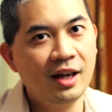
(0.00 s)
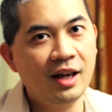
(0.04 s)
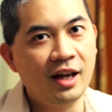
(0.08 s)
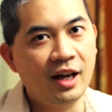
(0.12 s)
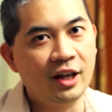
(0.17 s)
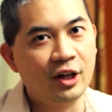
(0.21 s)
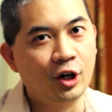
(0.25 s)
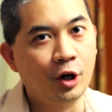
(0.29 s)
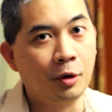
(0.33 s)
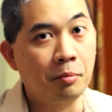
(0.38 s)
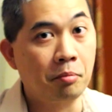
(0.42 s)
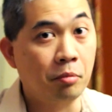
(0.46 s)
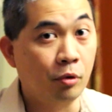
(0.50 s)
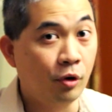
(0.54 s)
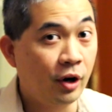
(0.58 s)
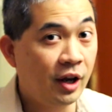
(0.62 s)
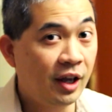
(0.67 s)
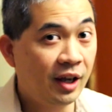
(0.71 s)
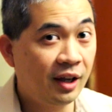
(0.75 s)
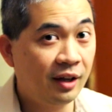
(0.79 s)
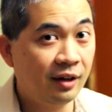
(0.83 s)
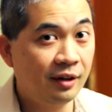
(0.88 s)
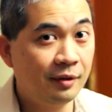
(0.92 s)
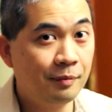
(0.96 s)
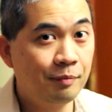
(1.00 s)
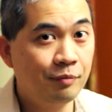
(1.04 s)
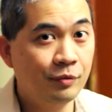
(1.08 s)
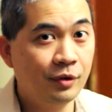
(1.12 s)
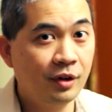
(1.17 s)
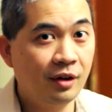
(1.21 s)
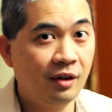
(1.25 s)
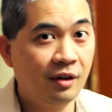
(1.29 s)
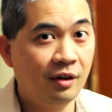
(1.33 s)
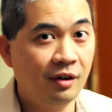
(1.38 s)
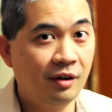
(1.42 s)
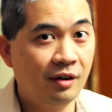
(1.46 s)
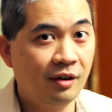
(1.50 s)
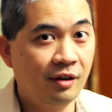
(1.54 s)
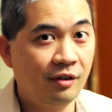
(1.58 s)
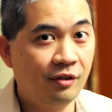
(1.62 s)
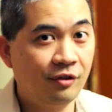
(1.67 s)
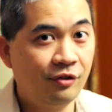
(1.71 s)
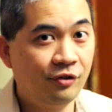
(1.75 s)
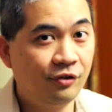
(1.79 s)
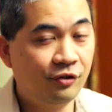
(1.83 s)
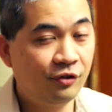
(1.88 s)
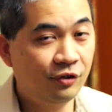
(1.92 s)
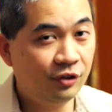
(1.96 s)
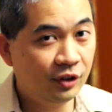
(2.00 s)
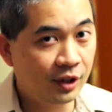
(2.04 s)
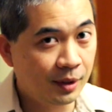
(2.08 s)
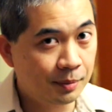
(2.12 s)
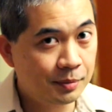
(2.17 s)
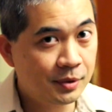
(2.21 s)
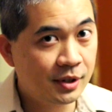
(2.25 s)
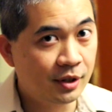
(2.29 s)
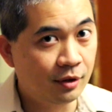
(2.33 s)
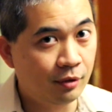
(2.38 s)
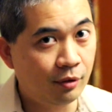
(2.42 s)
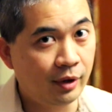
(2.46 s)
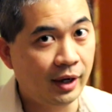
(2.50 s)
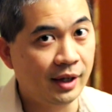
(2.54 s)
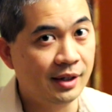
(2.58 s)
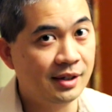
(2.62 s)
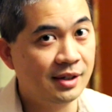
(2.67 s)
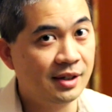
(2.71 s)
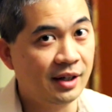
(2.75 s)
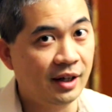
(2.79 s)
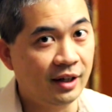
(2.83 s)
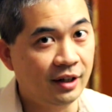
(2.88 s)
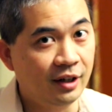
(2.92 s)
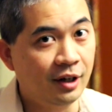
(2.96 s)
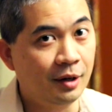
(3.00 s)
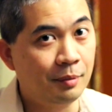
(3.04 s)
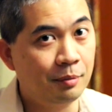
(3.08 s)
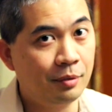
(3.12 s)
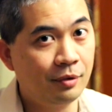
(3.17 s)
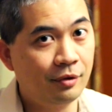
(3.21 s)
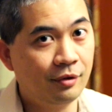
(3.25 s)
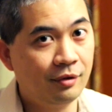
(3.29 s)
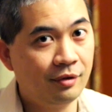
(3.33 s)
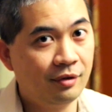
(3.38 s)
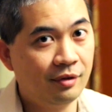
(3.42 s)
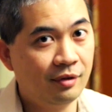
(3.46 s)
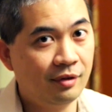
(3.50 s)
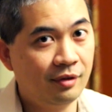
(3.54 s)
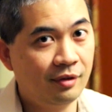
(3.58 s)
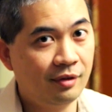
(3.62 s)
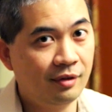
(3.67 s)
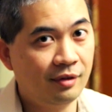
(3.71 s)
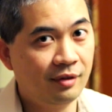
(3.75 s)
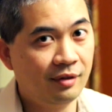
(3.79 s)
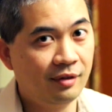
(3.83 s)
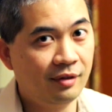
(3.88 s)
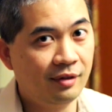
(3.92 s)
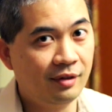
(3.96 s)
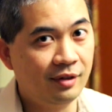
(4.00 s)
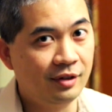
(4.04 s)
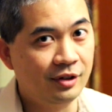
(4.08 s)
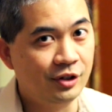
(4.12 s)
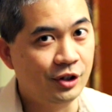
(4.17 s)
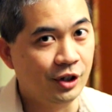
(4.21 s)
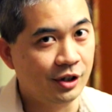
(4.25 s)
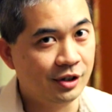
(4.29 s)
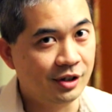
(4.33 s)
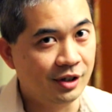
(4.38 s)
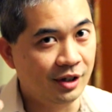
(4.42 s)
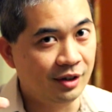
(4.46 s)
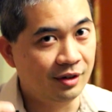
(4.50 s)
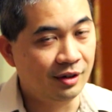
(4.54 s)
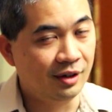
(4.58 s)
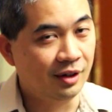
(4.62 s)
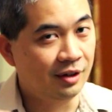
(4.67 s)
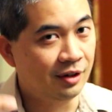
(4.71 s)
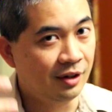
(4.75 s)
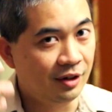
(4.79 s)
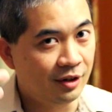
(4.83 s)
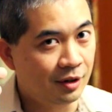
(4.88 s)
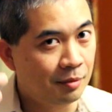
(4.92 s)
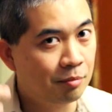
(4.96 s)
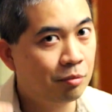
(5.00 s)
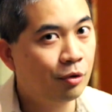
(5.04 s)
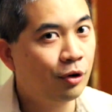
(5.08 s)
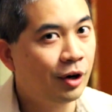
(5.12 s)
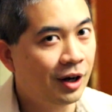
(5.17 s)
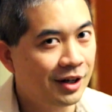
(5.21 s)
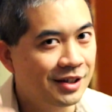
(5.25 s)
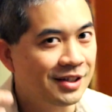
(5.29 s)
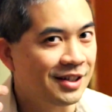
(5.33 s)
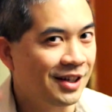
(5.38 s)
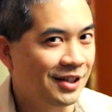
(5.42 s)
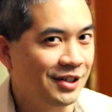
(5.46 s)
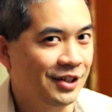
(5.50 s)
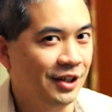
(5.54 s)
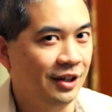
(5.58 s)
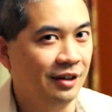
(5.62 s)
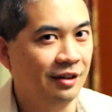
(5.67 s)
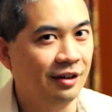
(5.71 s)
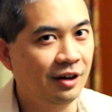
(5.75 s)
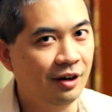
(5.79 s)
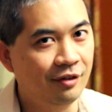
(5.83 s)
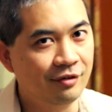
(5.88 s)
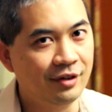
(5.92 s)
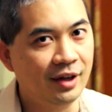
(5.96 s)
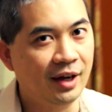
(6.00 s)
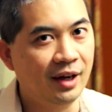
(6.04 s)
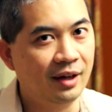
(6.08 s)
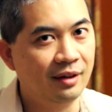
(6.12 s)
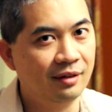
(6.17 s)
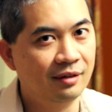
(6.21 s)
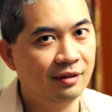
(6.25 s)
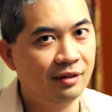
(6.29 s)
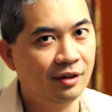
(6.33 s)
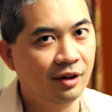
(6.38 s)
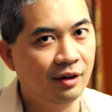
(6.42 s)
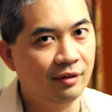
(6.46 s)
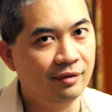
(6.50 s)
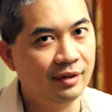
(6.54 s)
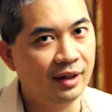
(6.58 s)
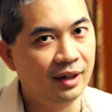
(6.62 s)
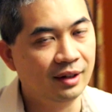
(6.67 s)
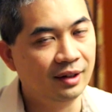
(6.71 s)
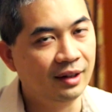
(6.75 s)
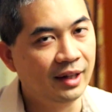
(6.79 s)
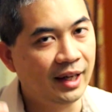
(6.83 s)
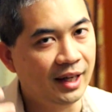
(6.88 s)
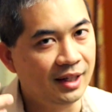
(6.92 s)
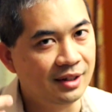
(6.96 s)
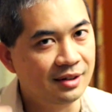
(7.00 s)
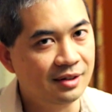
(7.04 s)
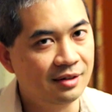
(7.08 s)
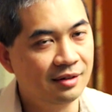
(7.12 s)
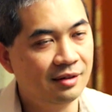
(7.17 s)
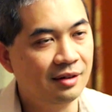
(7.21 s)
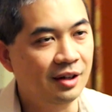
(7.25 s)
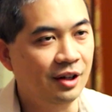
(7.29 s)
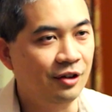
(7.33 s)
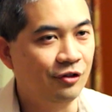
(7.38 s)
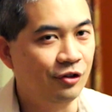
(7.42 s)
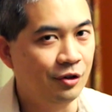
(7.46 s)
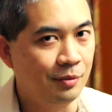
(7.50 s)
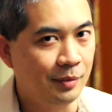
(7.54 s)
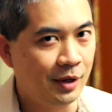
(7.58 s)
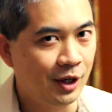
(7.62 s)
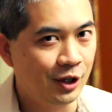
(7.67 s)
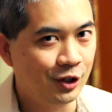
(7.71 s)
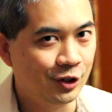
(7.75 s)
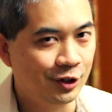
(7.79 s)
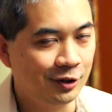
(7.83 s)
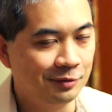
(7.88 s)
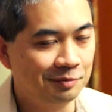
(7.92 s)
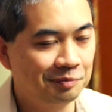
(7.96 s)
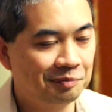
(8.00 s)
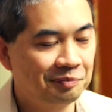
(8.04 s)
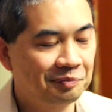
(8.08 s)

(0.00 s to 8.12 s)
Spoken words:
And our brain flips it right side up just in the processing of that light information.